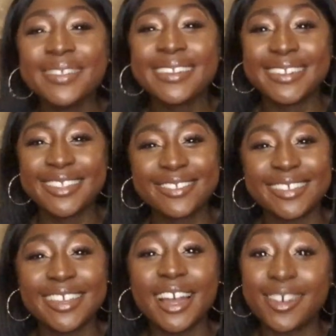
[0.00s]

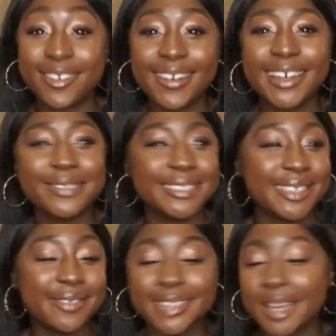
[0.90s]
literally I cried when
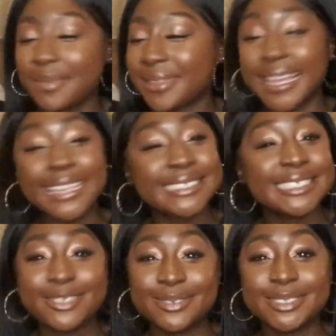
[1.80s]
Derek died, but that is a
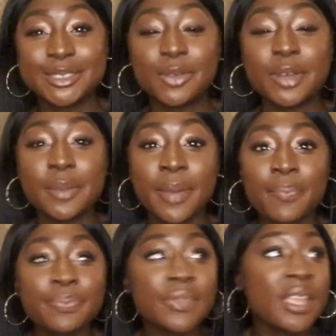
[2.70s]
different story.
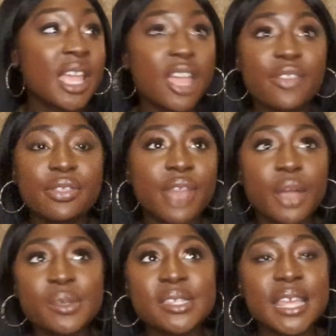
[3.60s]
But
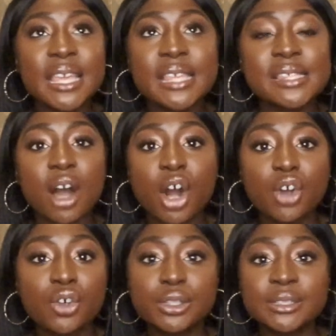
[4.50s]
those things are
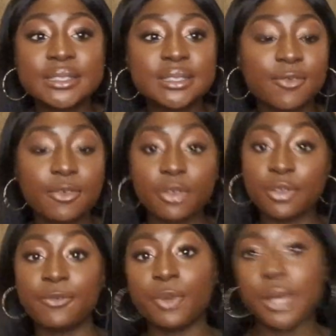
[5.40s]
good for the
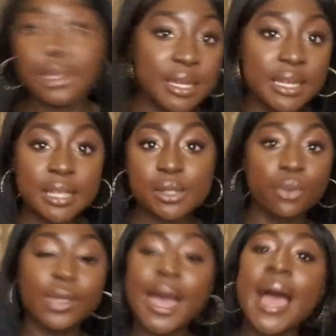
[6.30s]
40 minutes
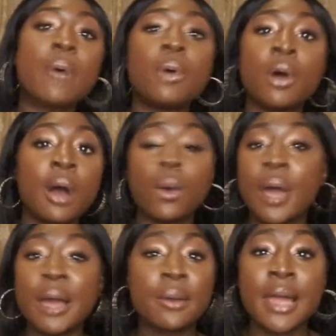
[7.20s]
or the hour or
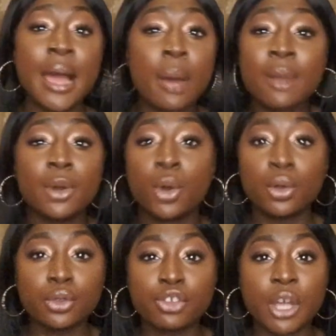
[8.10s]
however
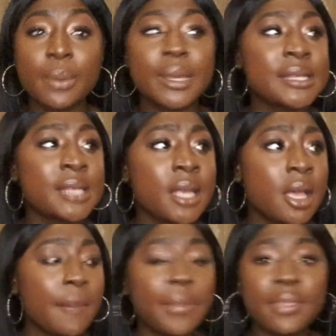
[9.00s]
long the show is.
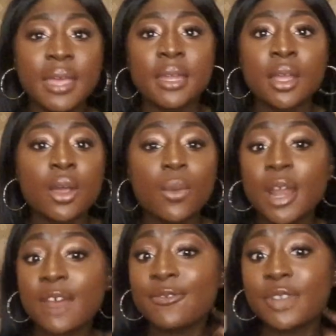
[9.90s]
But then
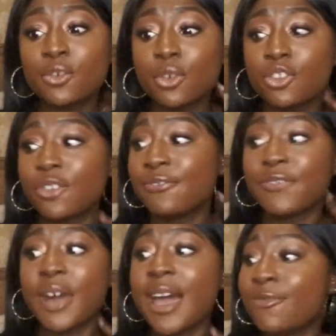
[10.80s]
when I finish watching
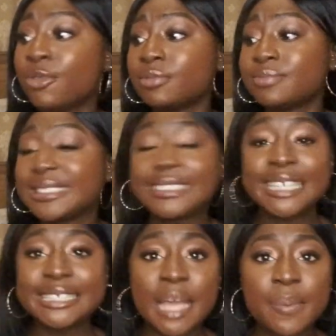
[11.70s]
5 or
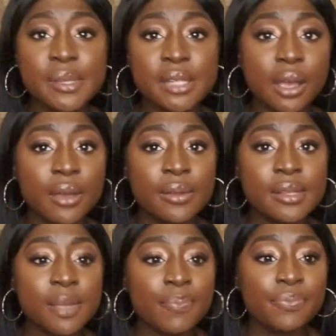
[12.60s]
6 episodes,